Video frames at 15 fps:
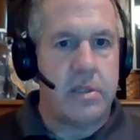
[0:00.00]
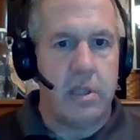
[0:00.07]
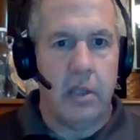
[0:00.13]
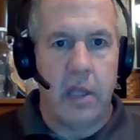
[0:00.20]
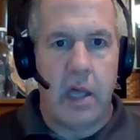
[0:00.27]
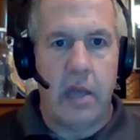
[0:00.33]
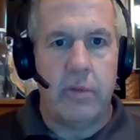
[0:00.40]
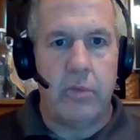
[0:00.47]
A
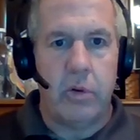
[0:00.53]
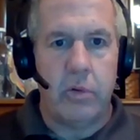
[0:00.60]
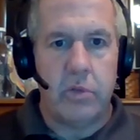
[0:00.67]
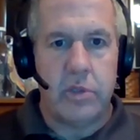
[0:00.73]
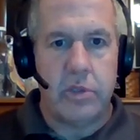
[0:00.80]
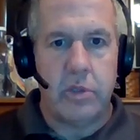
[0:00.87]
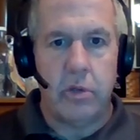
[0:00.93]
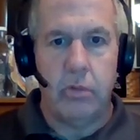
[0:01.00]
lot of them are
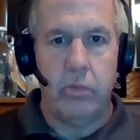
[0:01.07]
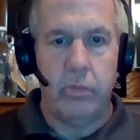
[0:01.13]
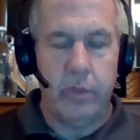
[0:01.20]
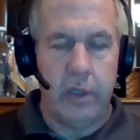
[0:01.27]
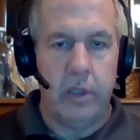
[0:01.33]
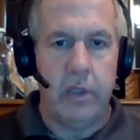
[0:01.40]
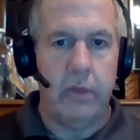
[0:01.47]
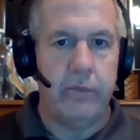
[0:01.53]
still
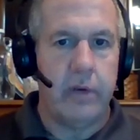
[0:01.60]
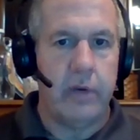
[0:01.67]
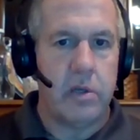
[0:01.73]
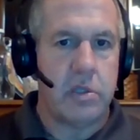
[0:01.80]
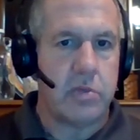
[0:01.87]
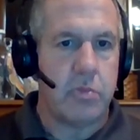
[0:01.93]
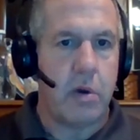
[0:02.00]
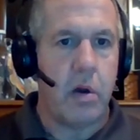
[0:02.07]
really very
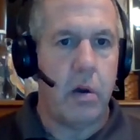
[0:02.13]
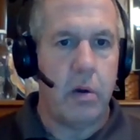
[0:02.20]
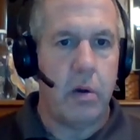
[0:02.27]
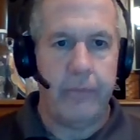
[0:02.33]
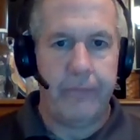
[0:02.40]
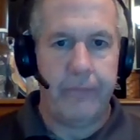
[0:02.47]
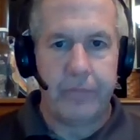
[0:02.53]
small.